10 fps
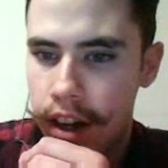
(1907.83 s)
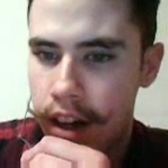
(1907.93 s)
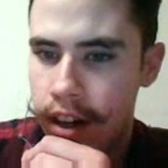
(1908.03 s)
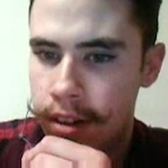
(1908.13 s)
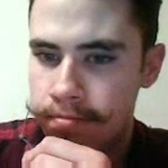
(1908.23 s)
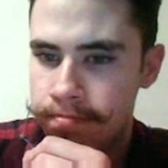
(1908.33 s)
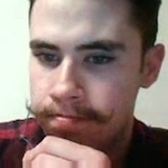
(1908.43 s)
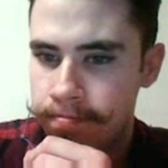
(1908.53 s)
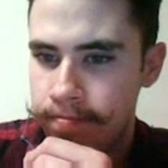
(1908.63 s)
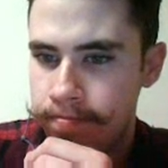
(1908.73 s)
Um,
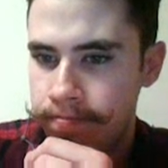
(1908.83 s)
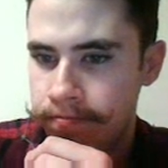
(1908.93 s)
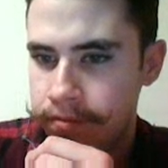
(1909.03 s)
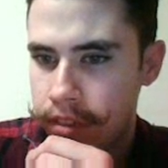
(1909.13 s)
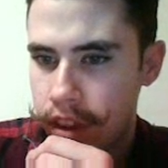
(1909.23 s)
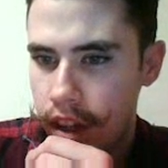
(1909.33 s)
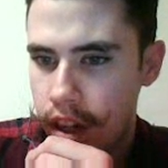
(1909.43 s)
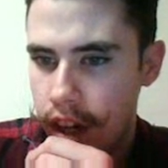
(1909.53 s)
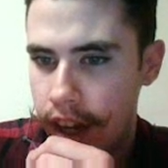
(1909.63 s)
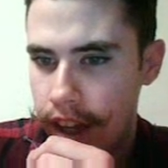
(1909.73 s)

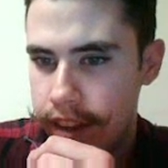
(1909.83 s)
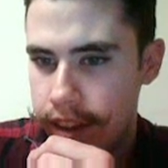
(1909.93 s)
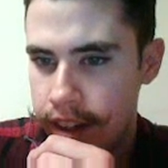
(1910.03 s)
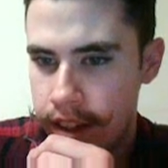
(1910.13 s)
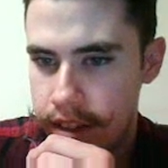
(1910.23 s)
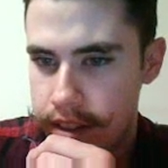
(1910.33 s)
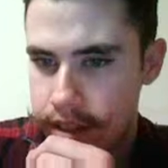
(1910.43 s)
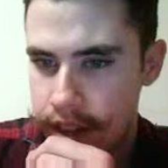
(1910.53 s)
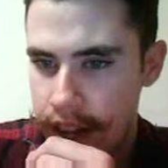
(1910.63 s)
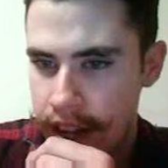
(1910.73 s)
and then it's
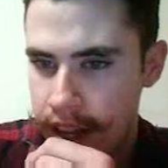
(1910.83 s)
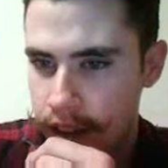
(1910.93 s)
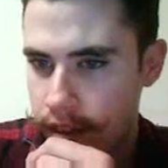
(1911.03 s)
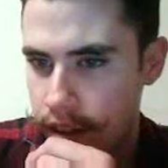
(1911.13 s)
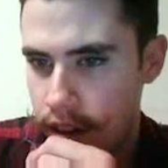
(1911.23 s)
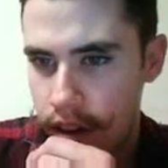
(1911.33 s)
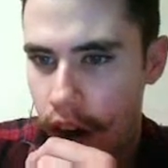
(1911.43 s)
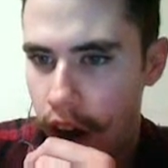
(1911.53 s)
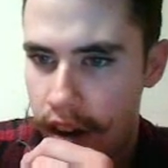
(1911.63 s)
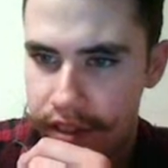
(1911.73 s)
staying
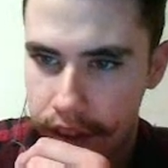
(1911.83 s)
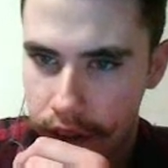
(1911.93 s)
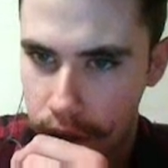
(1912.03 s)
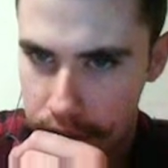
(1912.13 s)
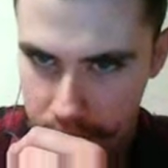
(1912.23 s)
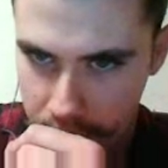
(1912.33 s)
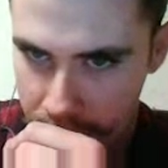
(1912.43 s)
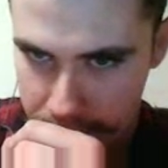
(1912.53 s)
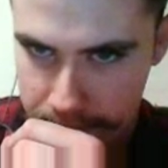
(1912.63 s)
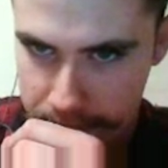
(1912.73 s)
off the
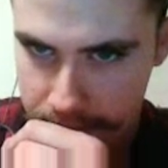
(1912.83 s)
coastline